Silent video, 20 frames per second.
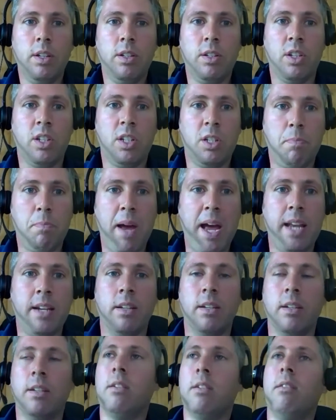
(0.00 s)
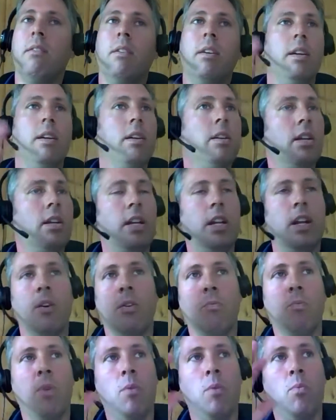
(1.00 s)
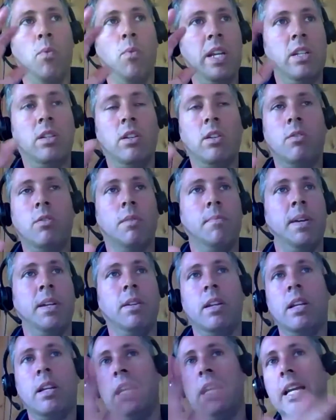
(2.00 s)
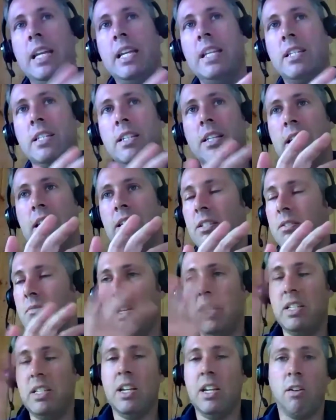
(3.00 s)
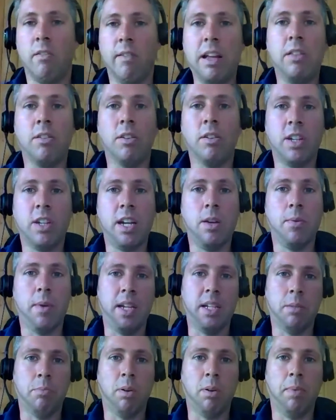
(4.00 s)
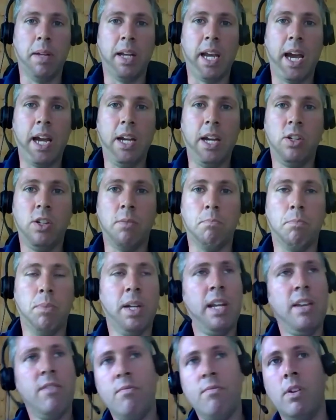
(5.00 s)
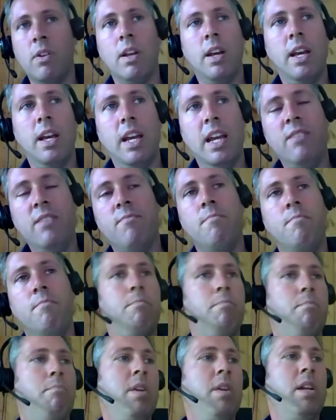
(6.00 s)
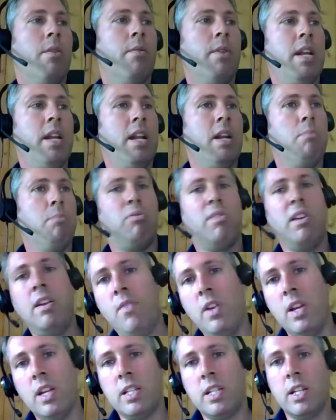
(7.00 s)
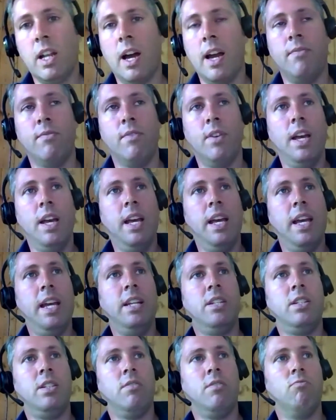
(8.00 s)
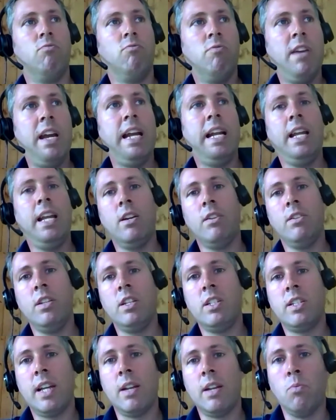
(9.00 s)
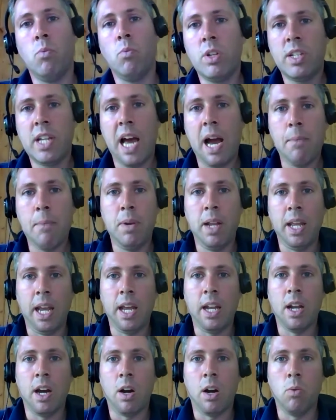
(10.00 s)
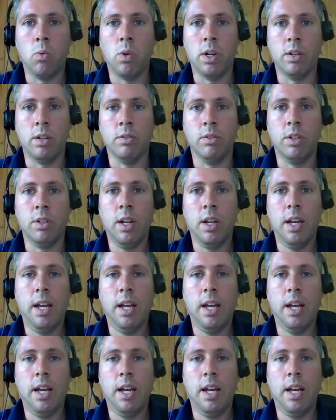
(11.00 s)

to spend, and we do. I mean, it's in our ethos anyway as a publication. But even in a previous life, is to really understand what's happening in our world,